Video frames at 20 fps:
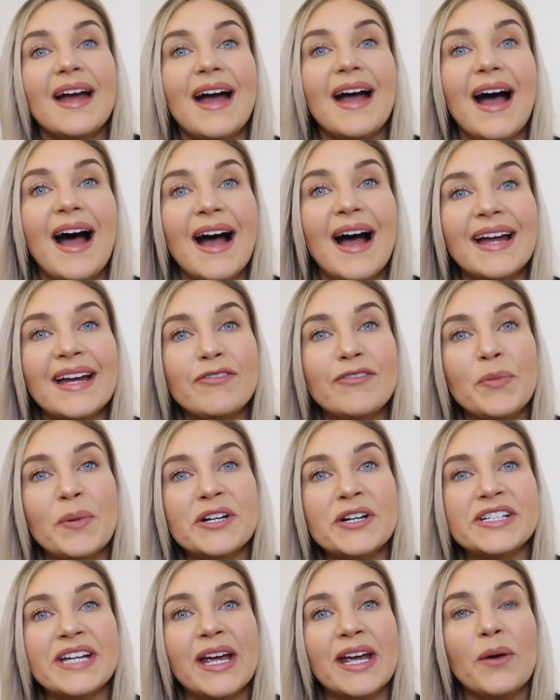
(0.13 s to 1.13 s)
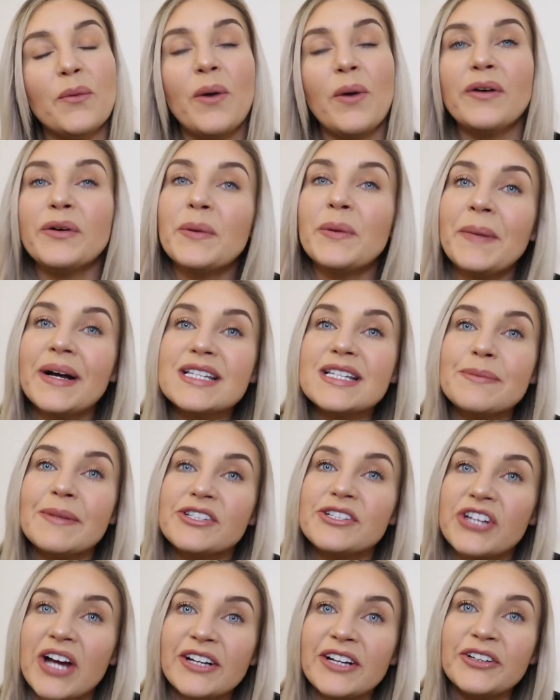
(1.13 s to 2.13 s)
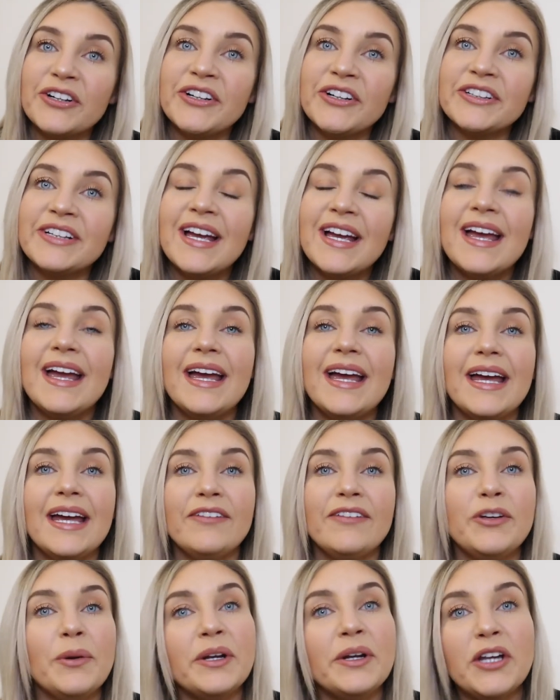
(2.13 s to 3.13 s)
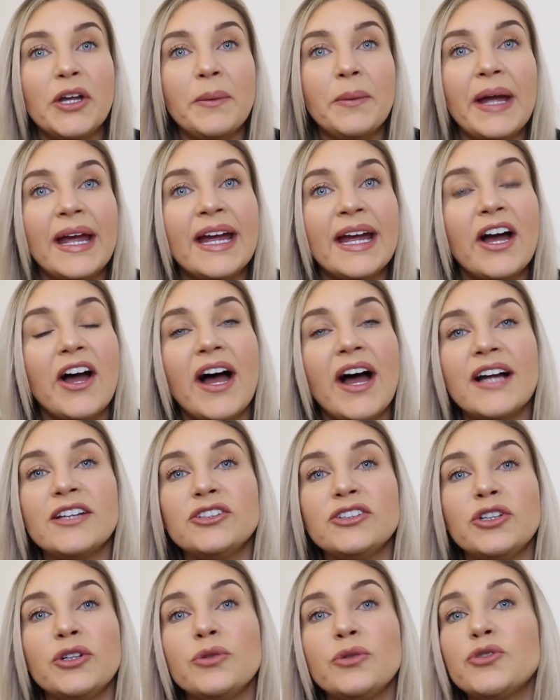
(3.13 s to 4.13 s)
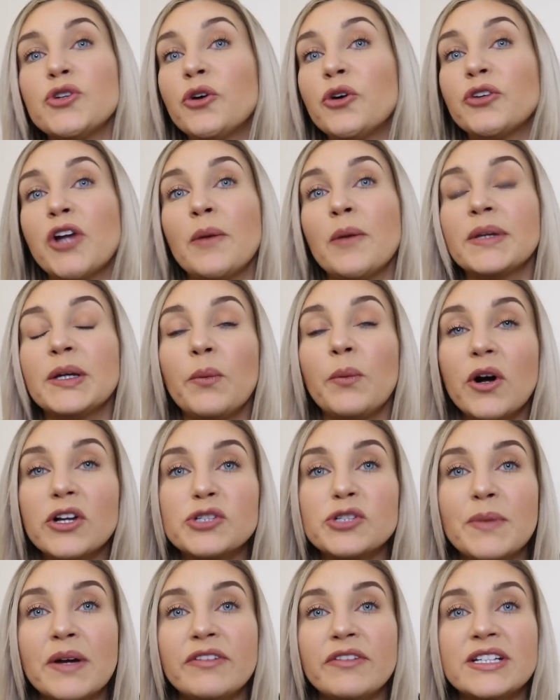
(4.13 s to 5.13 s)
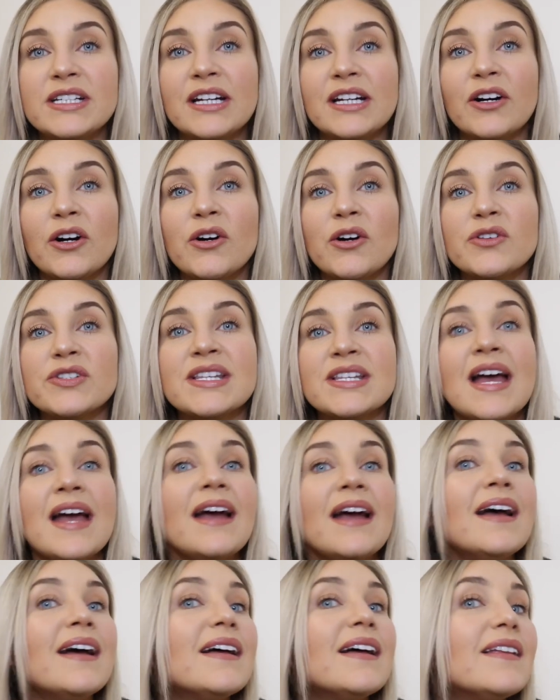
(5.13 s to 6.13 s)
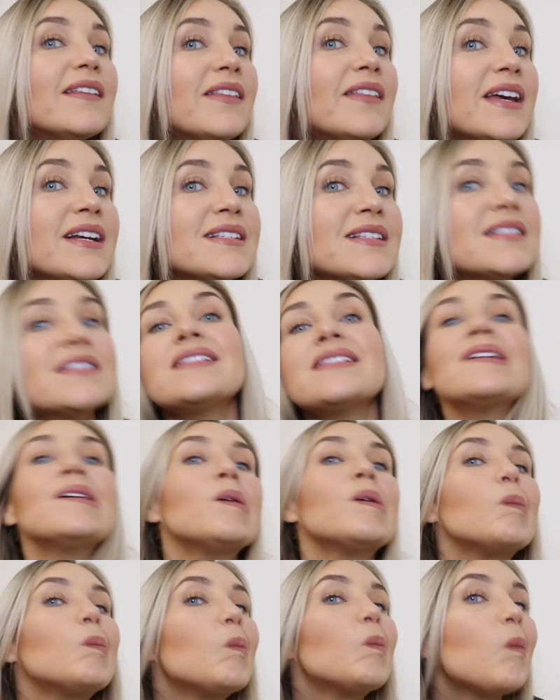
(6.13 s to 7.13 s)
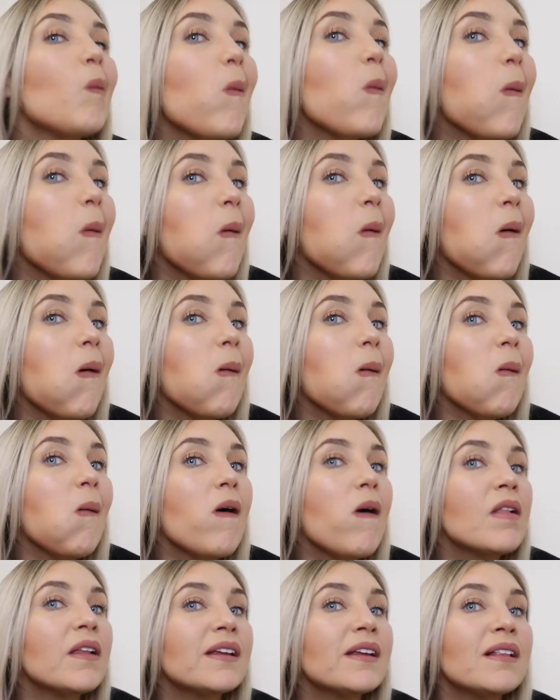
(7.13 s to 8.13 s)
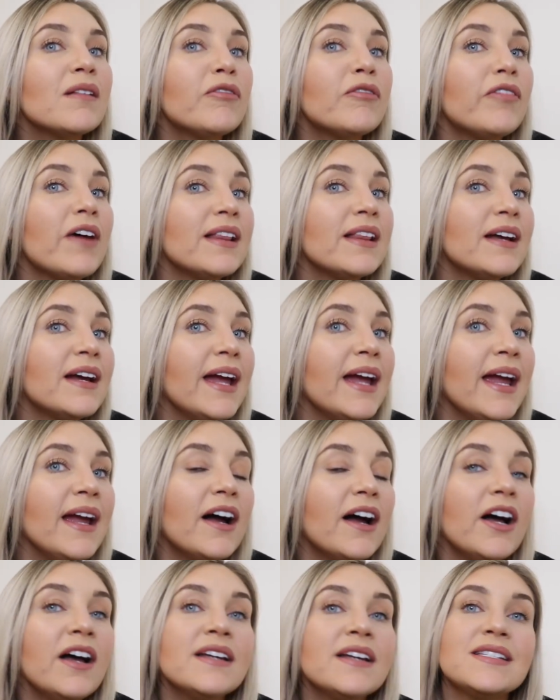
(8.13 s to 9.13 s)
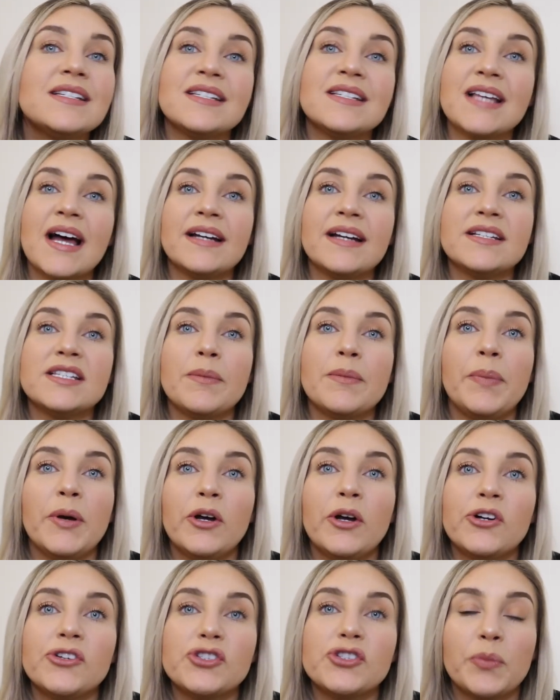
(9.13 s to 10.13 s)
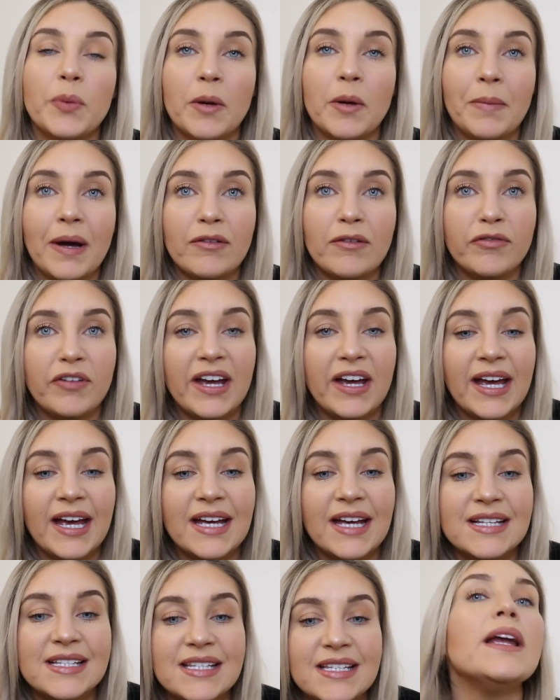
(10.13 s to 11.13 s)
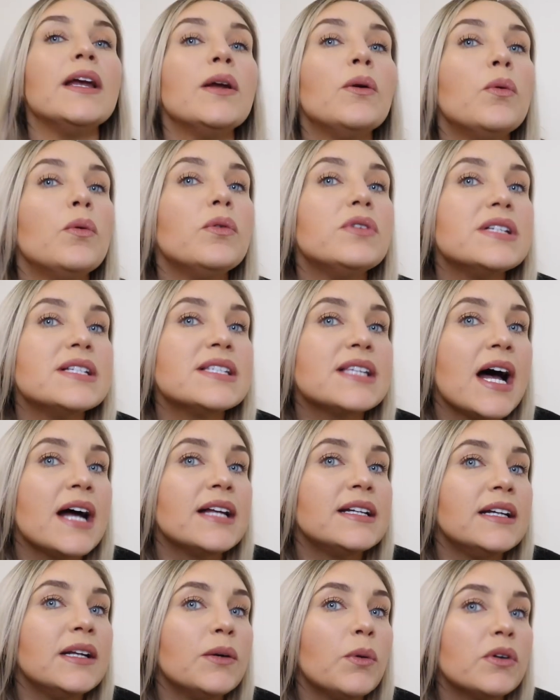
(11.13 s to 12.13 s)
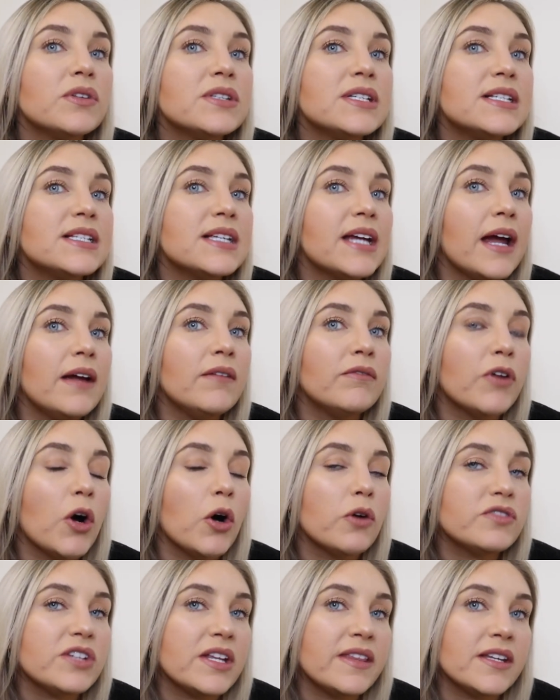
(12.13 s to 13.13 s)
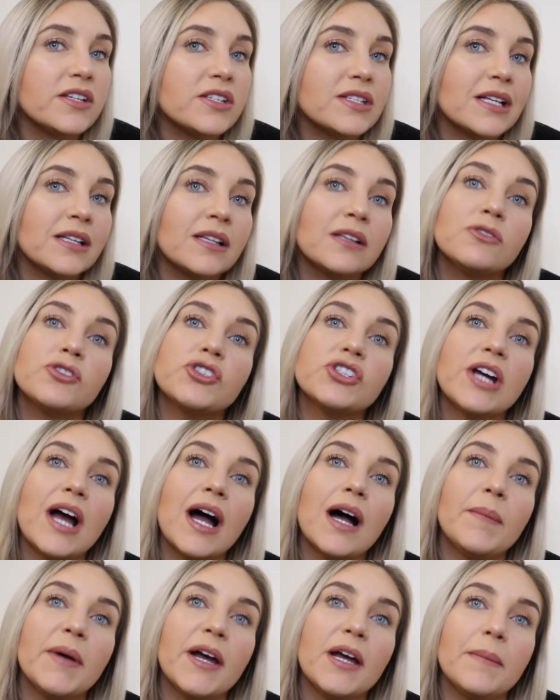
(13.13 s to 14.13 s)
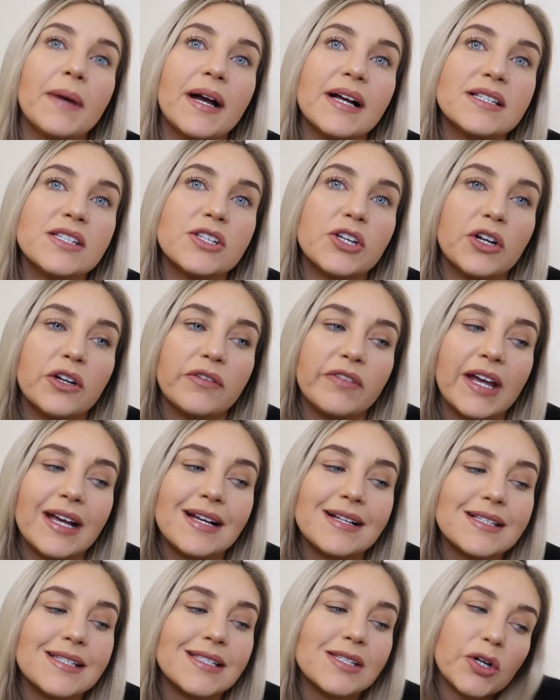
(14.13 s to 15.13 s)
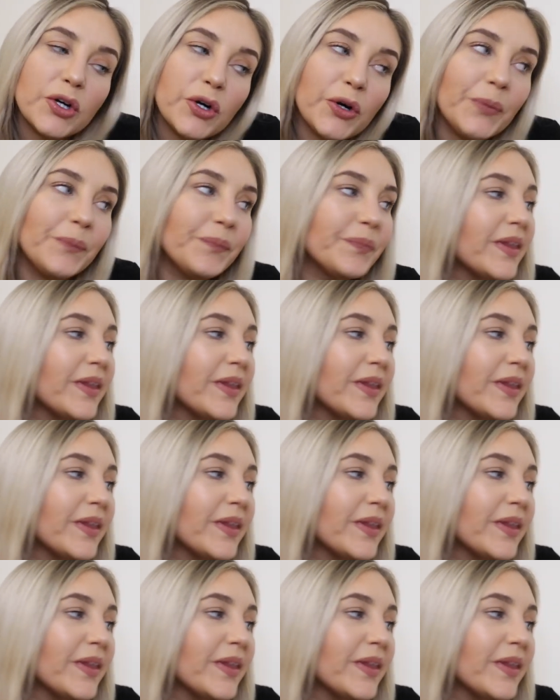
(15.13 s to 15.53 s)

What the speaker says: Hi everybody, welcome back to my channel. If you are new here and you don't normally watch my videos, this little fella here has decided to perch upon my face. He decided he wanted to get involved in this little chat about my cervix. So